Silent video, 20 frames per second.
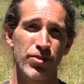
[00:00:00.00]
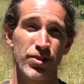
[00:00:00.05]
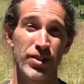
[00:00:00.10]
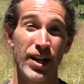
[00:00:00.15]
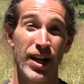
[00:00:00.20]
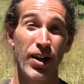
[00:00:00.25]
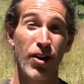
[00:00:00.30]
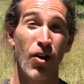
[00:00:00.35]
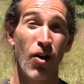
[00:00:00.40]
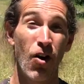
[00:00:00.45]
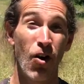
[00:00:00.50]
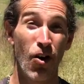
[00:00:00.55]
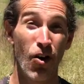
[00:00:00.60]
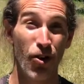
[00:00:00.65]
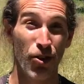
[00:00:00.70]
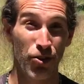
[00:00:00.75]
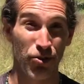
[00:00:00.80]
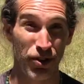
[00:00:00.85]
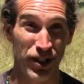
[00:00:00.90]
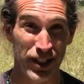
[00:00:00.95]
not
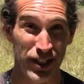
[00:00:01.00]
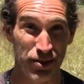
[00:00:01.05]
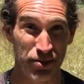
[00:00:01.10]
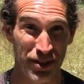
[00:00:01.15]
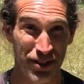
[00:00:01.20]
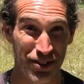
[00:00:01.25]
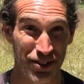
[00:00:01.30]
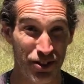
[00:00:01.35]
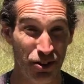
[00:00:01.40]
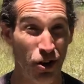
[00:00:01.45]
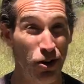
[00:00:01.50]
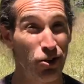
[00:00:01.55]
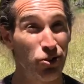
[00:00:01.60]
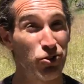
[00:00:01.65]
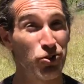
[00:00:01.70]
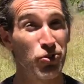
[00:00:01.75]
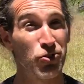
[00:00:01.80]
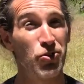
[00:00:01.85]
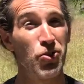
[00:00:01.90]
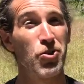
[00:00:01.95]
all the ways because there are
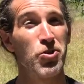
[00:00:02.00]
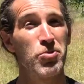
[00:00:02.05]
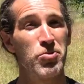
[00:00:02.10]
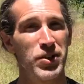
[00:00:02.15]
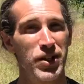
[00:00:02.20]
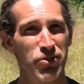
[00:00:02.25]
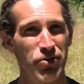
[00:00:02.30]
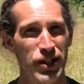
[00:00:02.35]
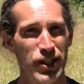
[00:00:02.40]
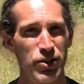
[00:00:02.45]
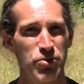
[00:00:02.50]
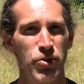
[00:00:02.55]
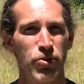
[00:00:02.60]
so many ways,